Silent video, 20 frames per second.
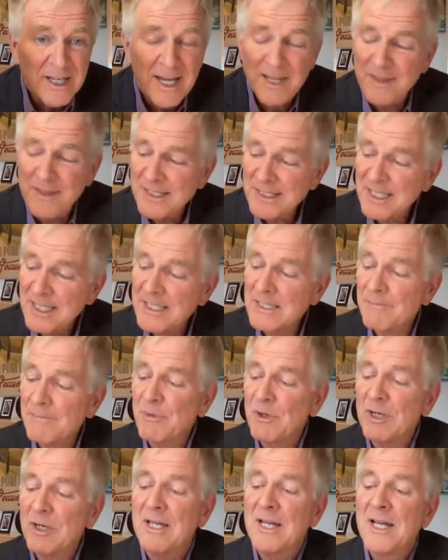And this is a
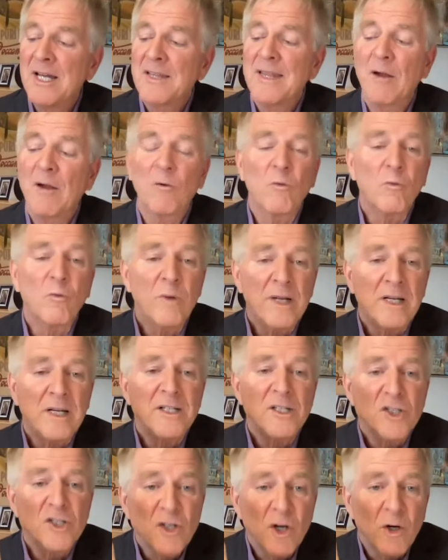book that
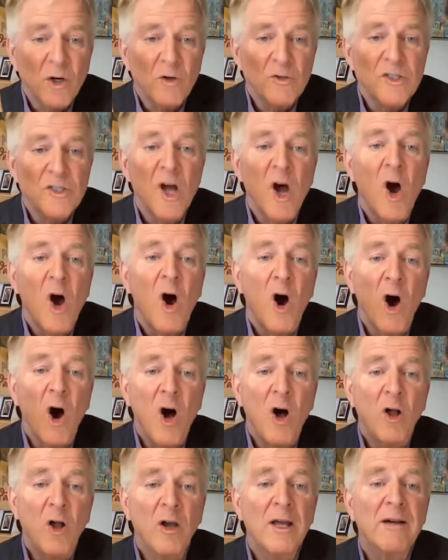really shows
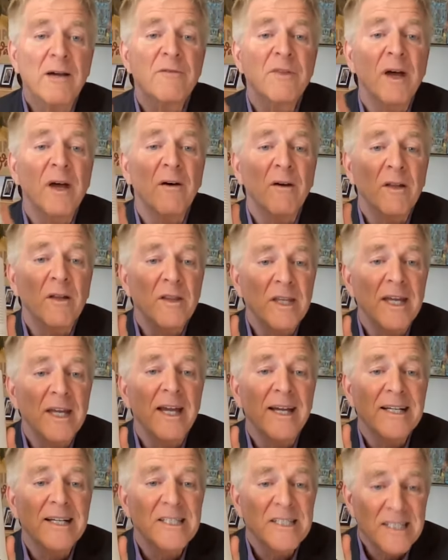all of the
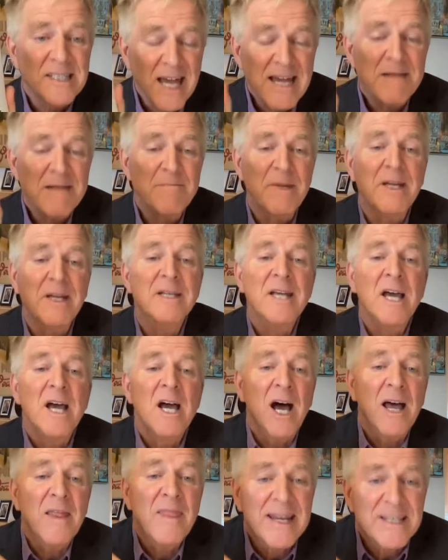excitement
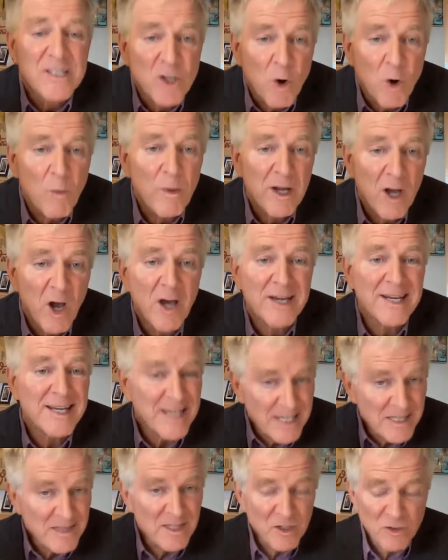that's going on
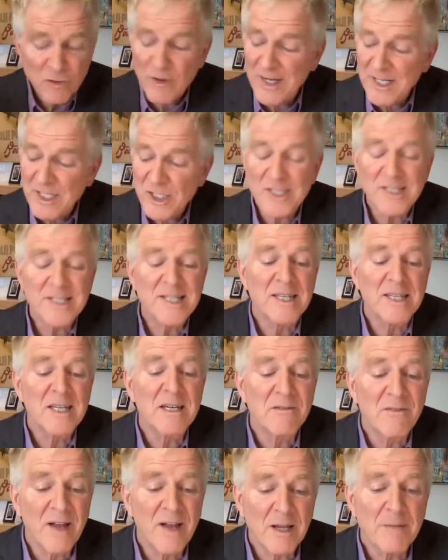in the trenches in the
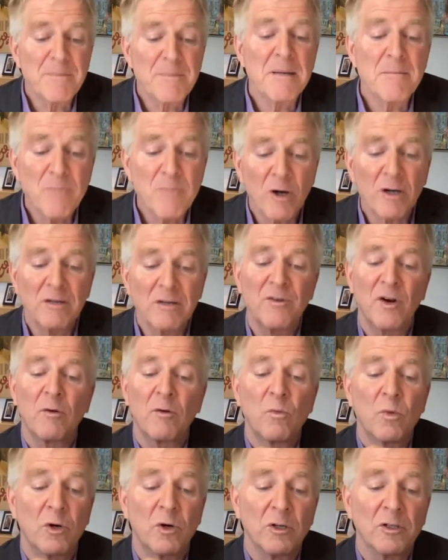developing part of our
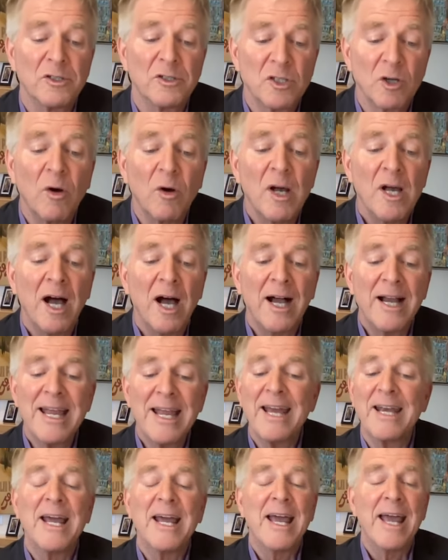world. So
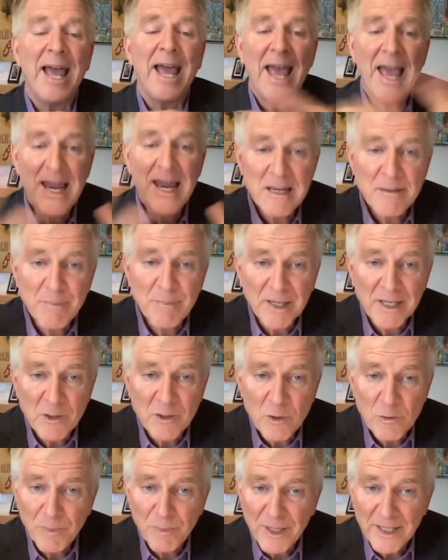again, anybody
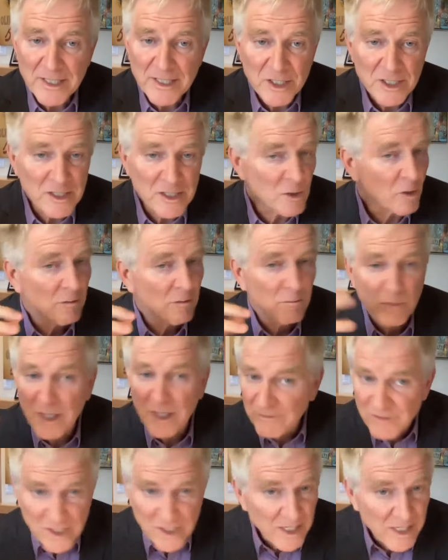who pledges or
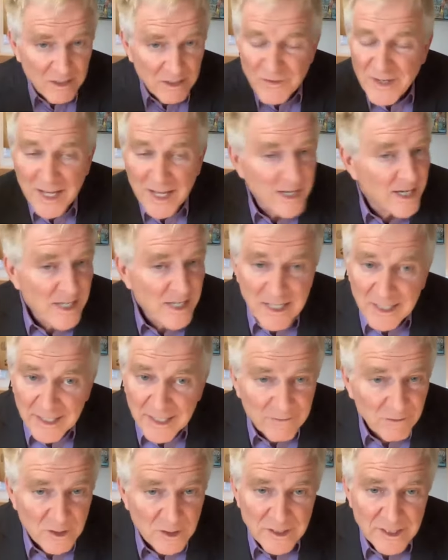gives a gift at any
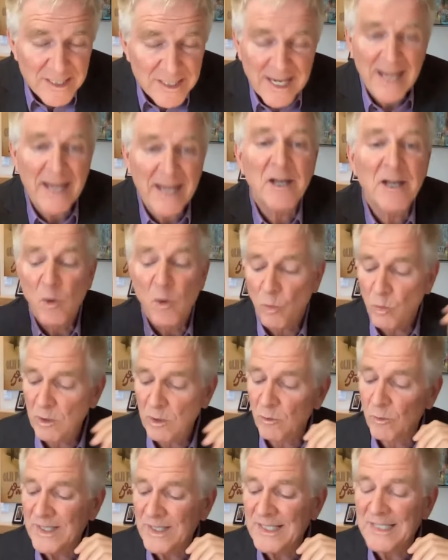level today
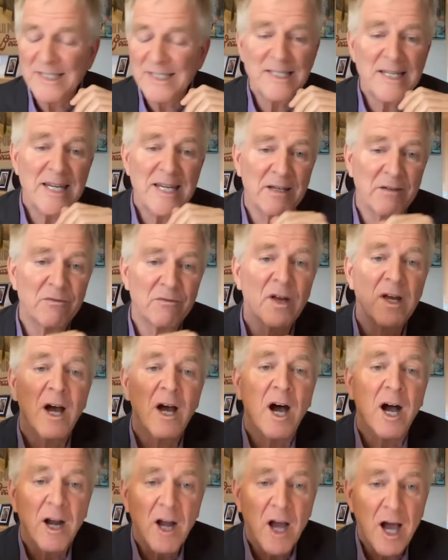will receive
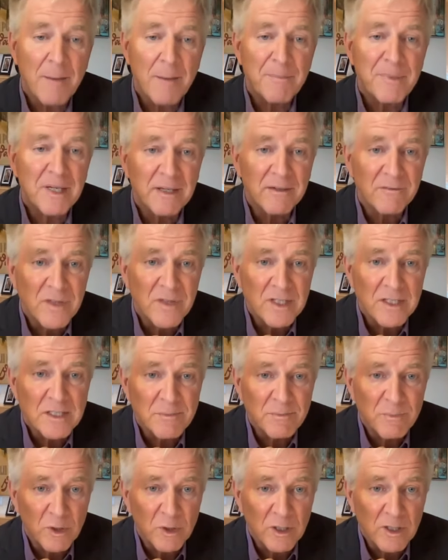a copy of this
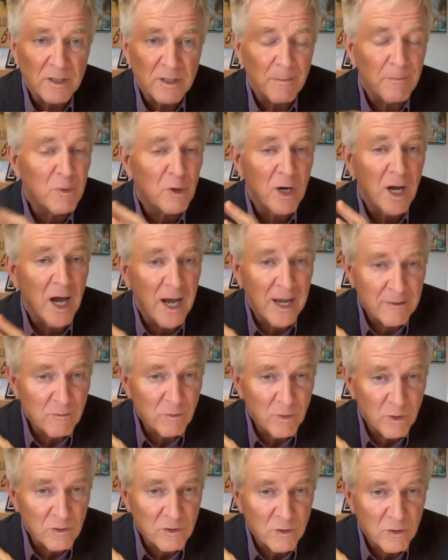book, the book I
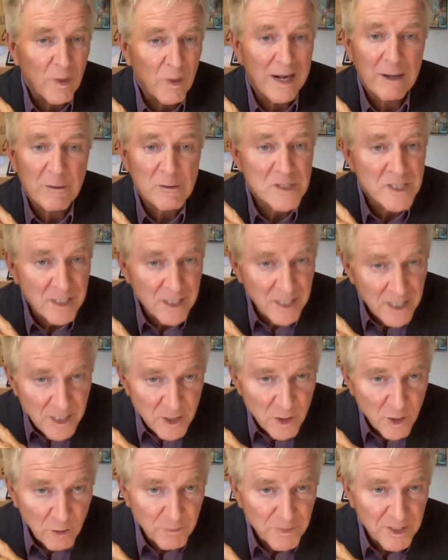wrote while I was in
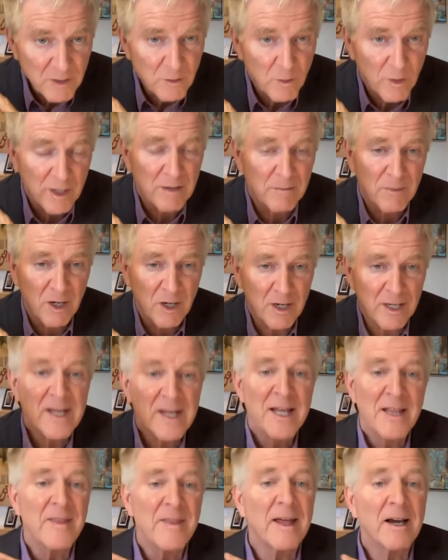Ethiopia and Guatemala,
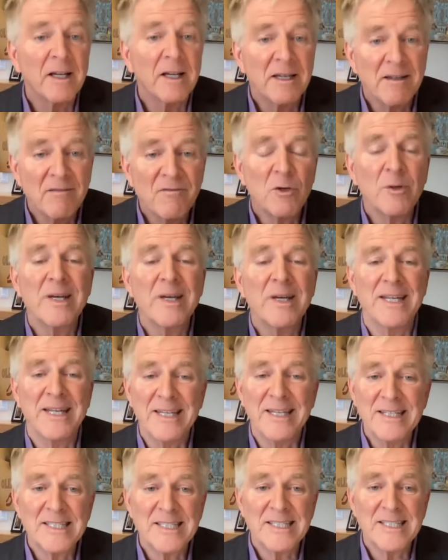that'll give you an
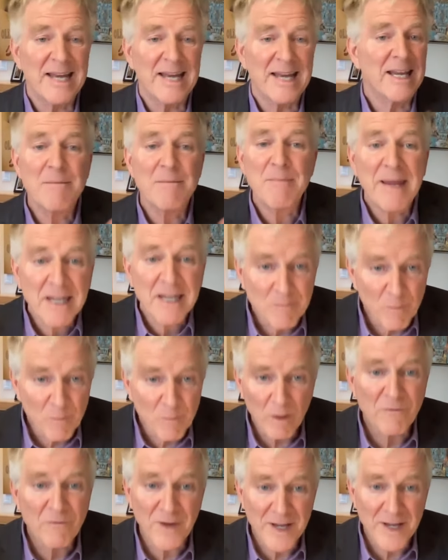insight and make it
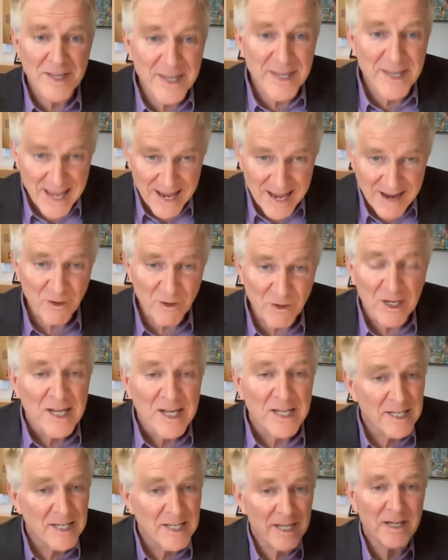more fun than ever
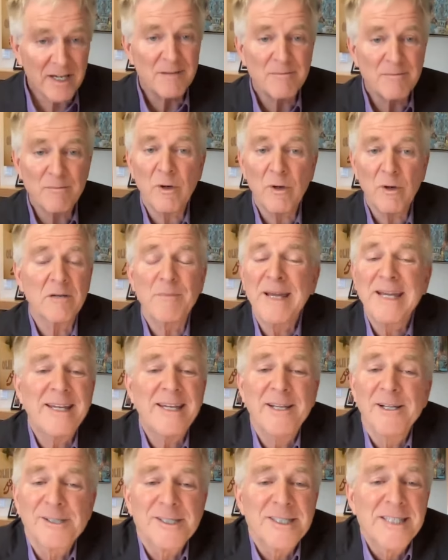to get on board and make
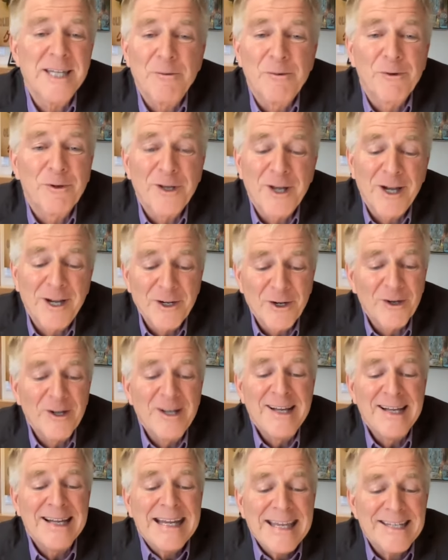ELC World Hunger
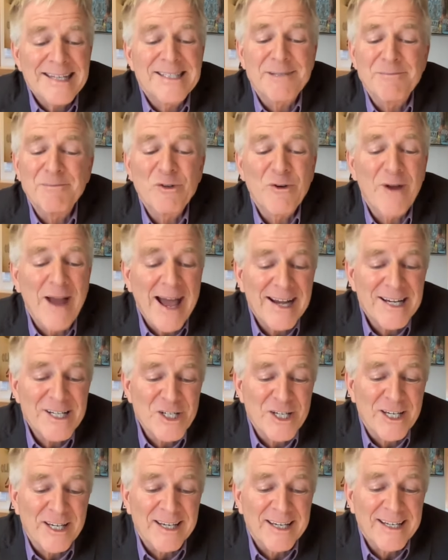get some
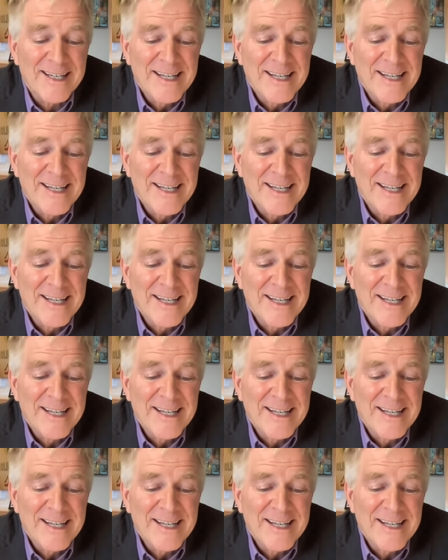traction.